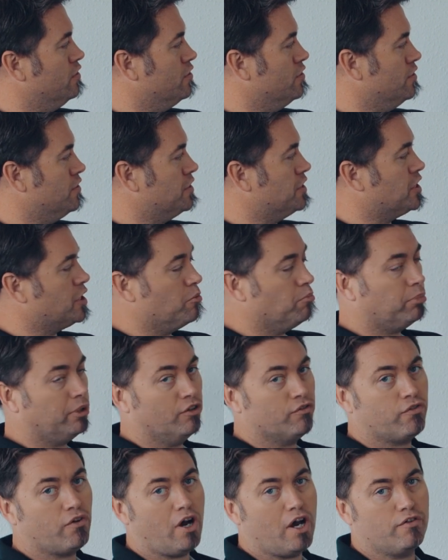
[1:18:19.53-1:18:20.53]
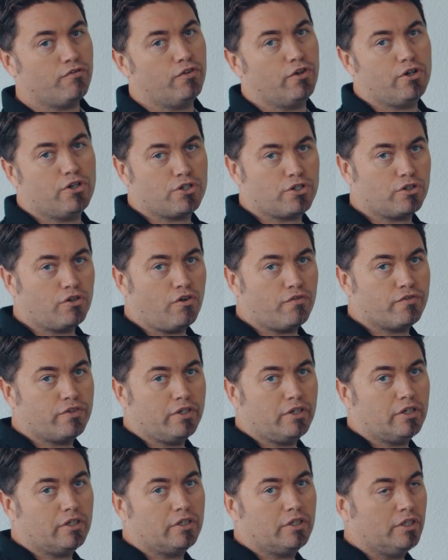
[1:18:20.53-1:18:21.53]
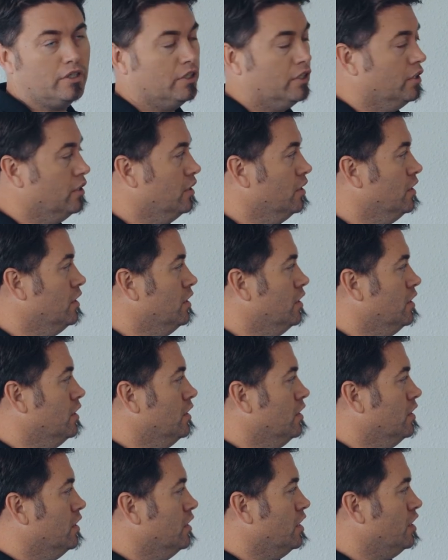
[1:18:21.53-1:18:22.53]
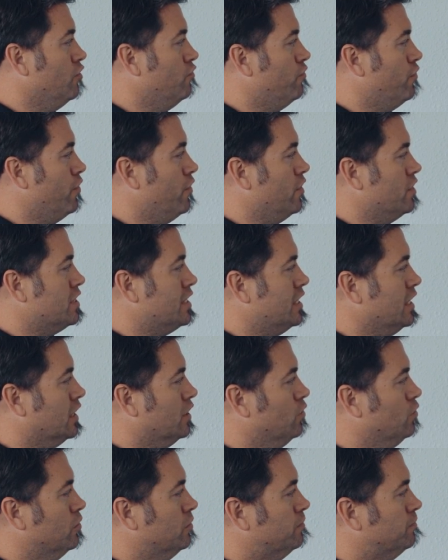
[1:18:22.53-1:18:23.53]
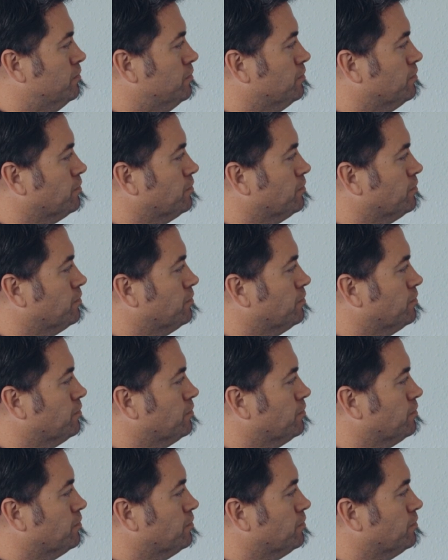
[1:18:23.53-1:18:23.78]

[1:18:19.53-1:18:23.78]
This is a simplified version of the inverter signal,